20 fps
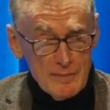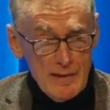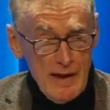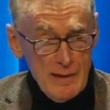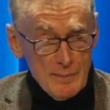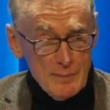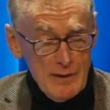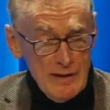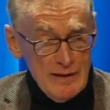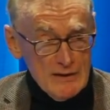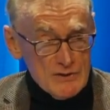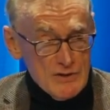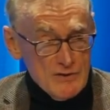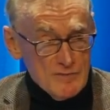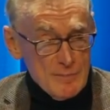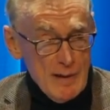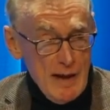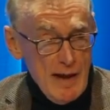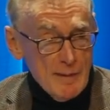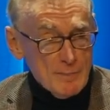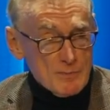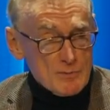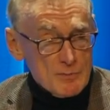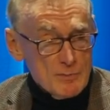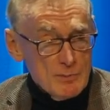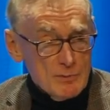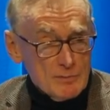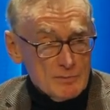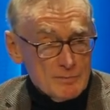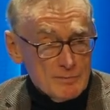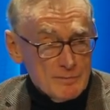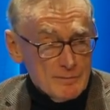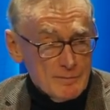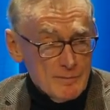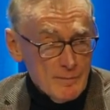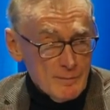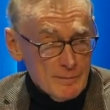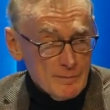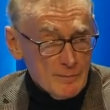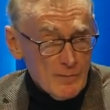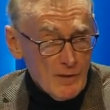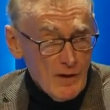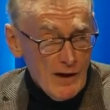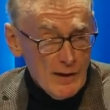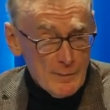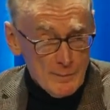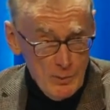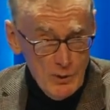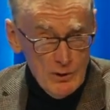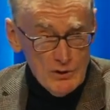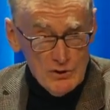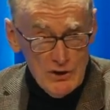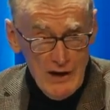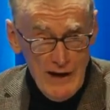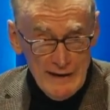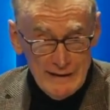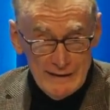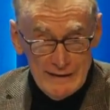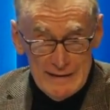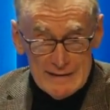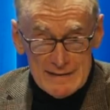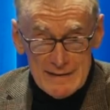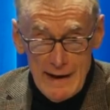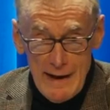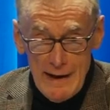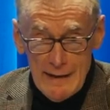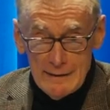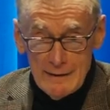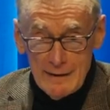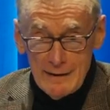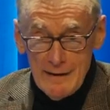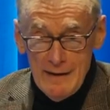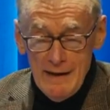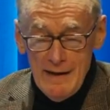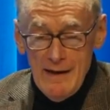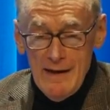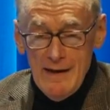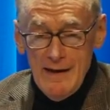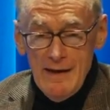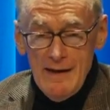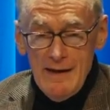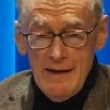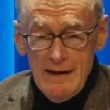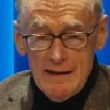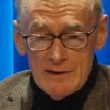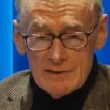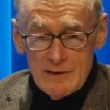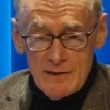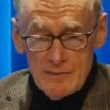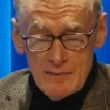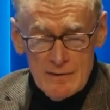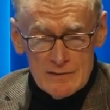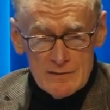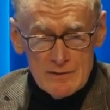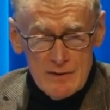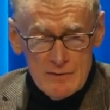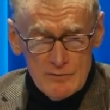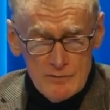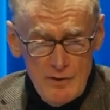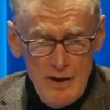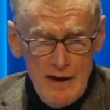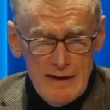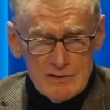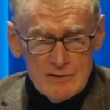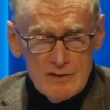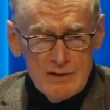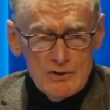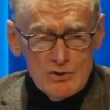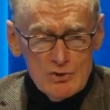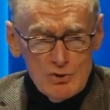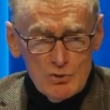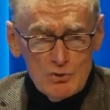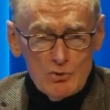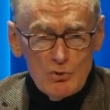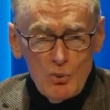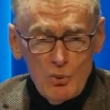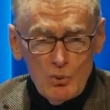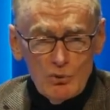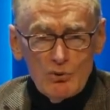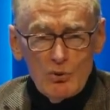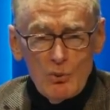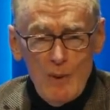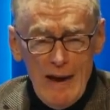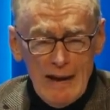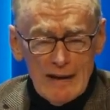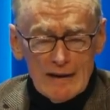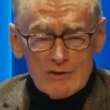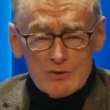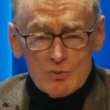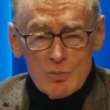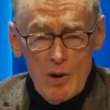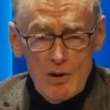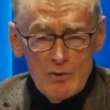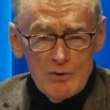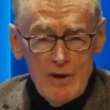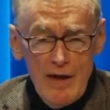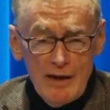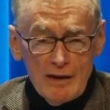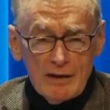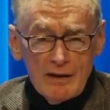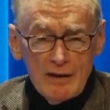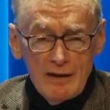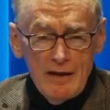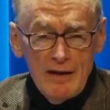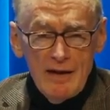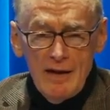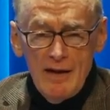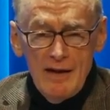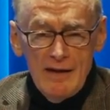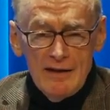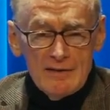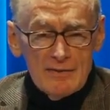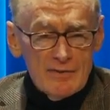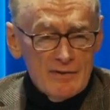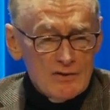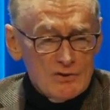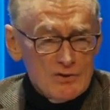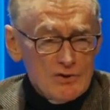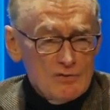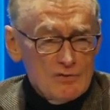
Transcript: apprehensive perhaps, but I appreciated his candor. He said, There's an advisor you should talk to, Alex Wodak. He thinks